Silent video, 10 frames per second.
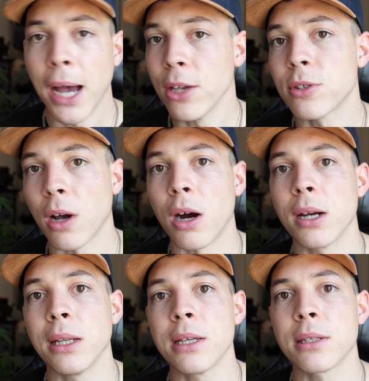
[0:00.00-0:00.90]
I use
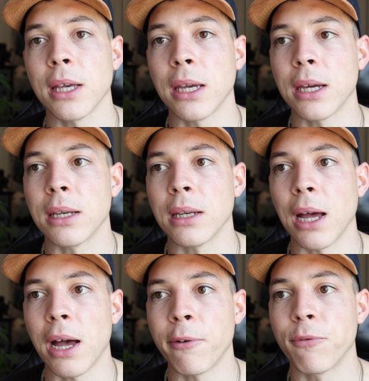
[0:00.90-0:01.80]
Artlist, and
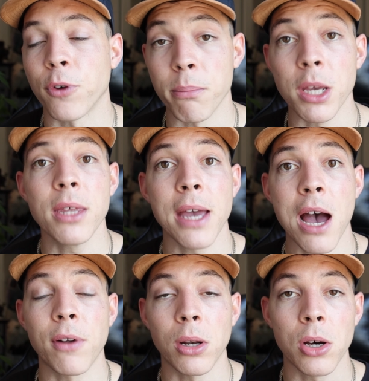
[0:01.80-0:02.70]
for me, they
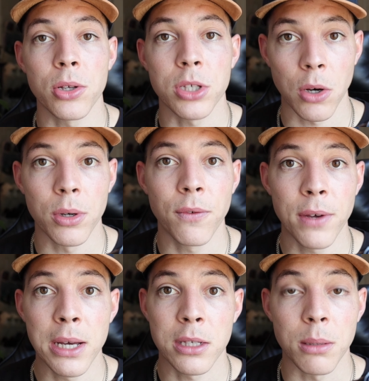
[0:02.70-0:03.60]
have a lot of sound
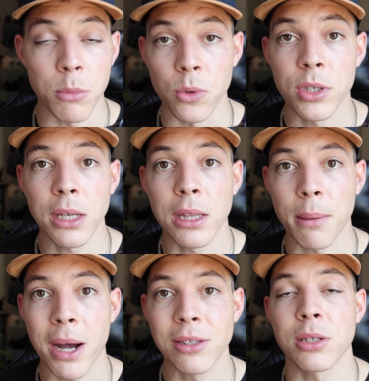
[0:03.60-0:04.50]
effects and music that
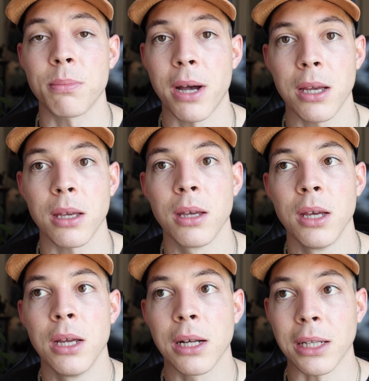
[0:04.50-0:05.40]
matches my
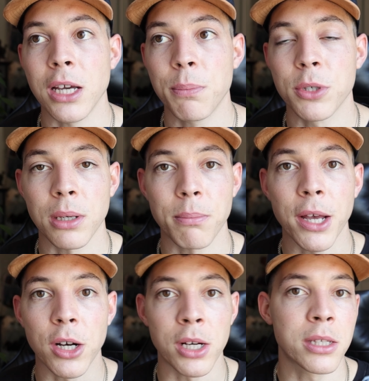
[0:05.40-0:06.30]
clips and
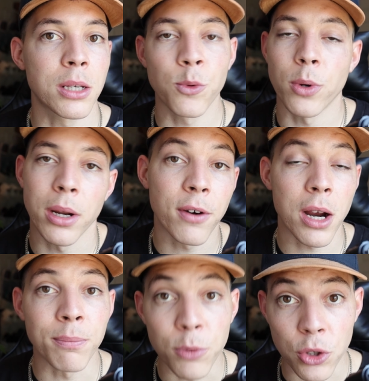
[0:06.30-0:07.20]
my concept whenever
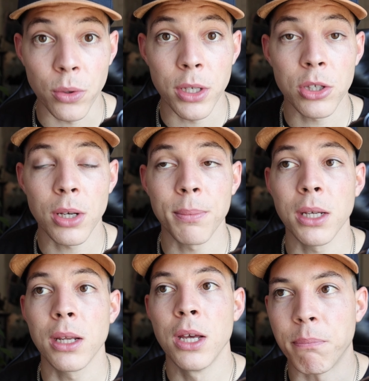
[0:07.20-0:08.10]
I'm shooting something.